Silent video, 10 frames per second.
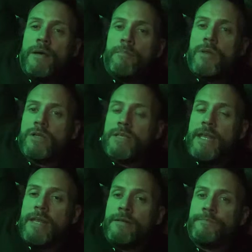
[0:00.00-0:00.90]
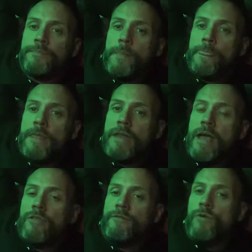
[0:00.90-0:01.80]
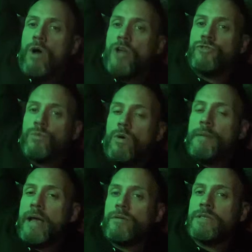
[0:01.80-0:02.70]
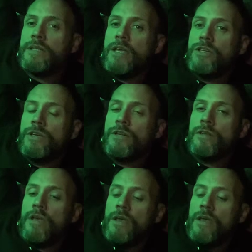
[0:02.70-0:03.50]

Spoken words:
plugged it in. Now the 400 watt power station,